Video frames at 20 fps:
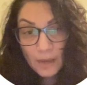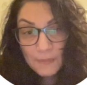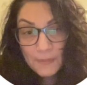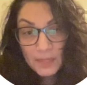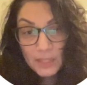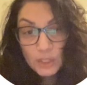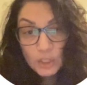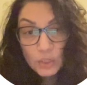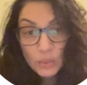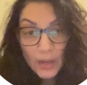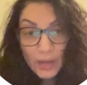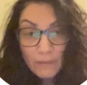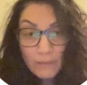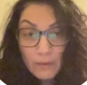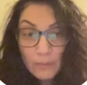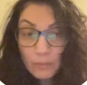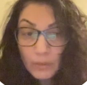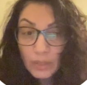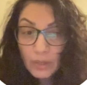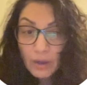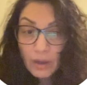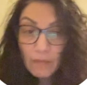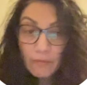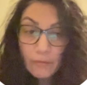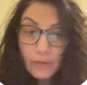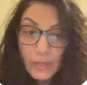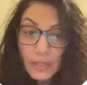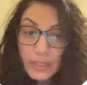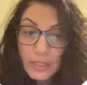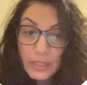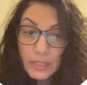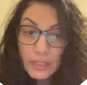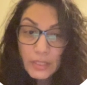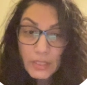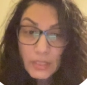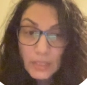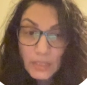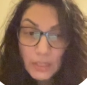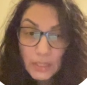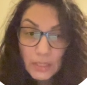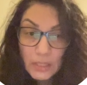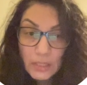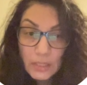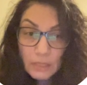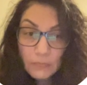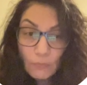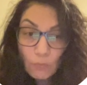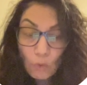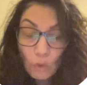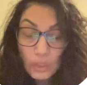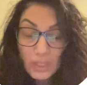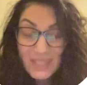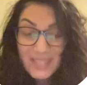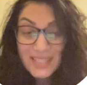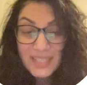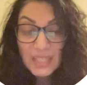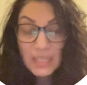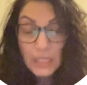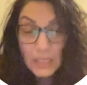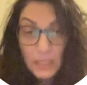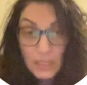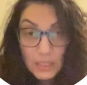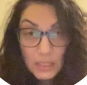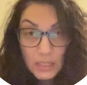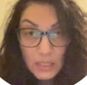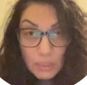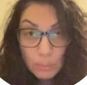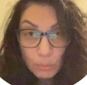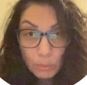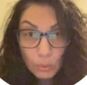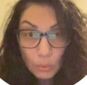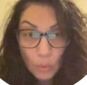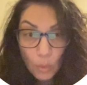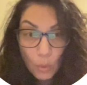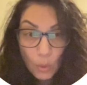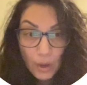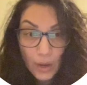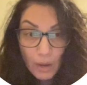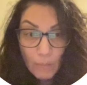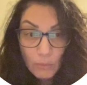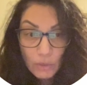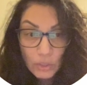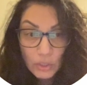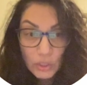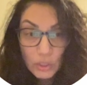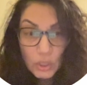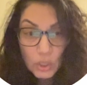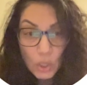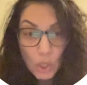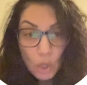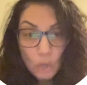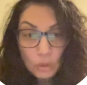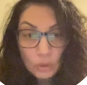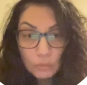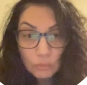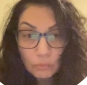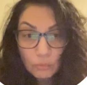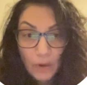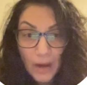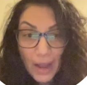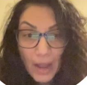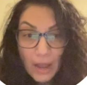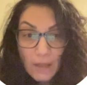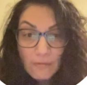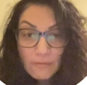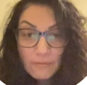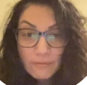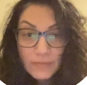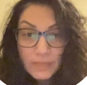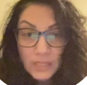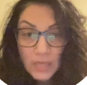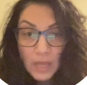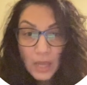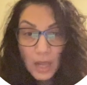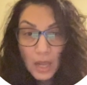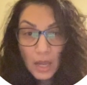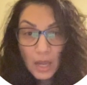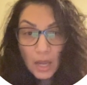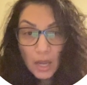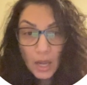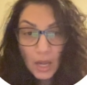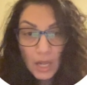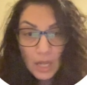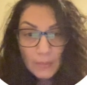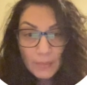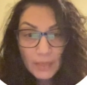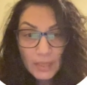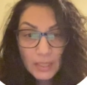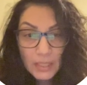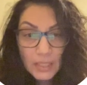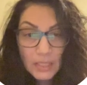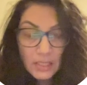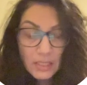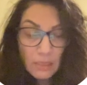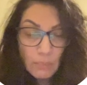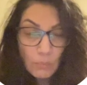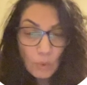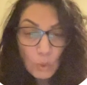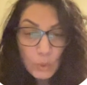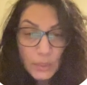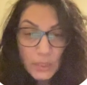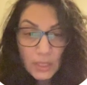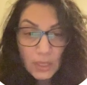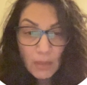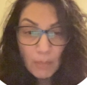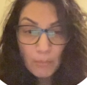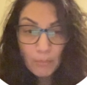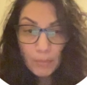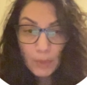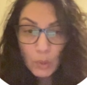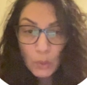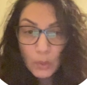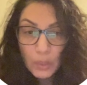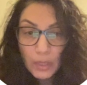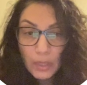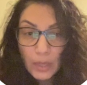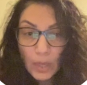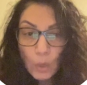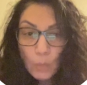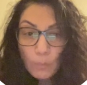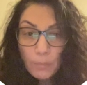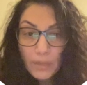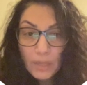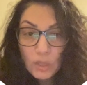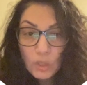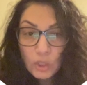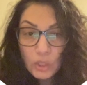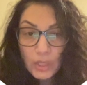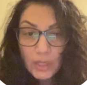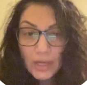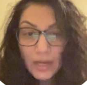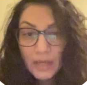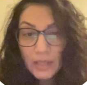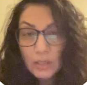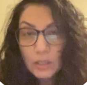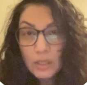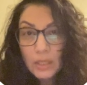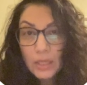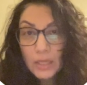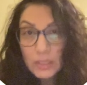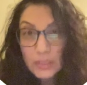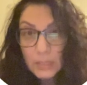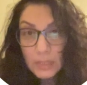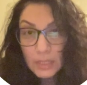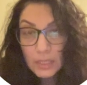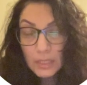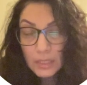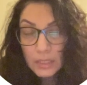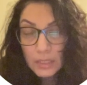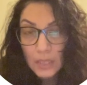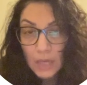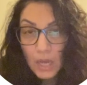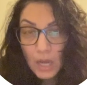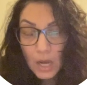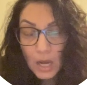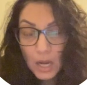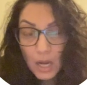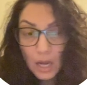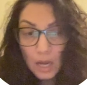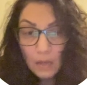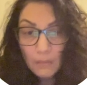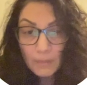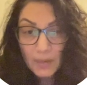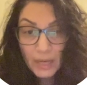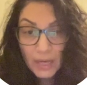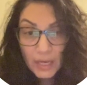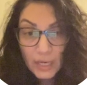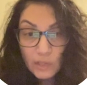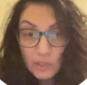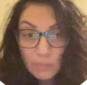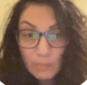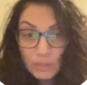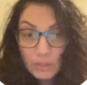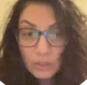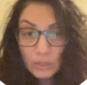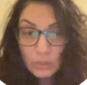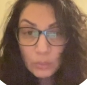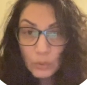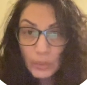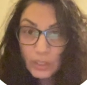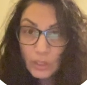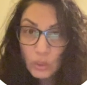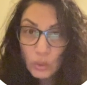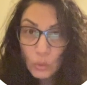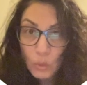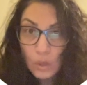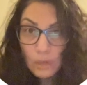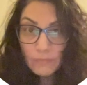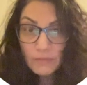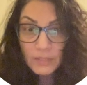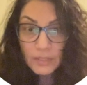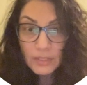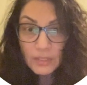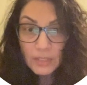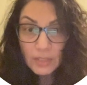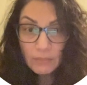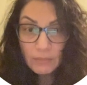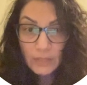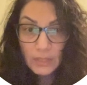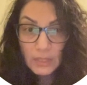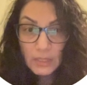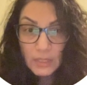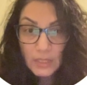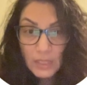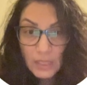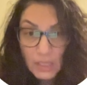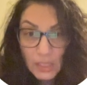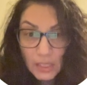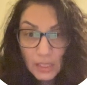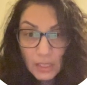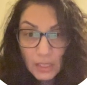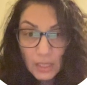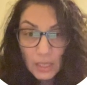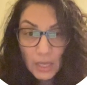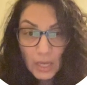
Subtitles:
They do have a recovery assistance for teens program, which is called RAFT, and it's a multi component outpatient adolescent age between 12 to 17.